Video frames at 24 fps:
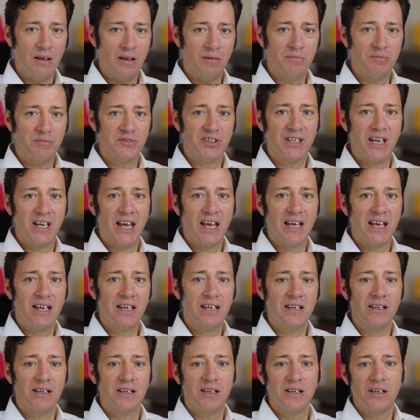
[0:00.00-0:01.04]
Today,
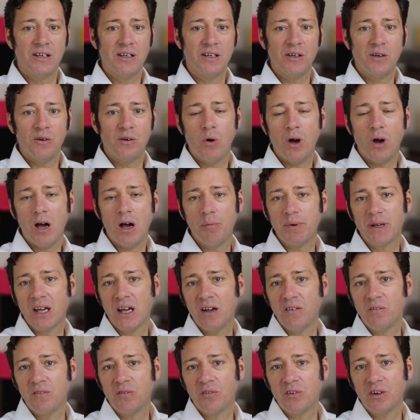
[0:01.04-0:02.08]
what I'll be
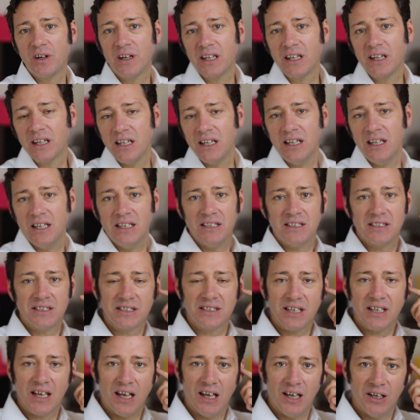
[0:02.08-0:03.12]
covering is
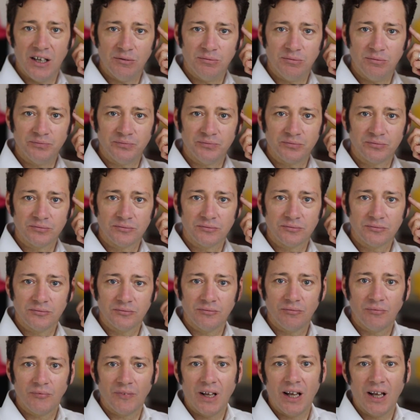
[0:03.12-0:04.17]

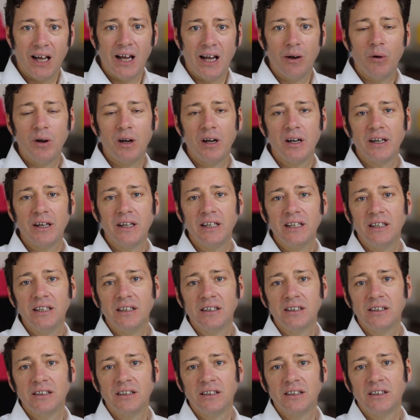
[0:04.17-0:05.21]
how I
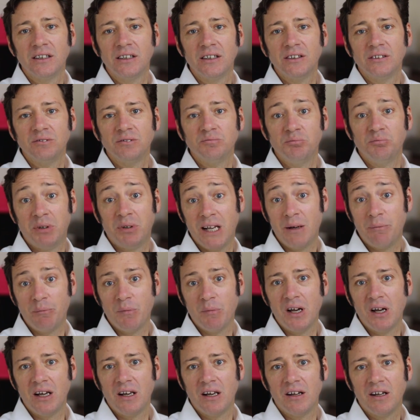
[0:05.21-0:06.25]
plan my
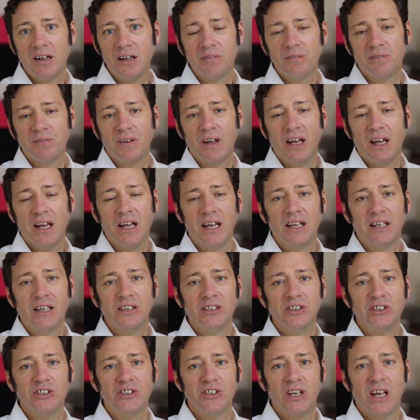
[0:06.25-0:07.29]
life and
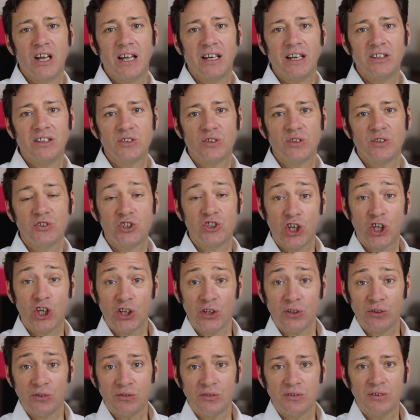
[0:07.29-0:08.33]

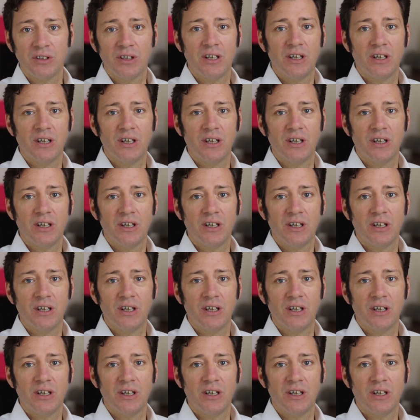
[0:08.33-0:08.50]
journal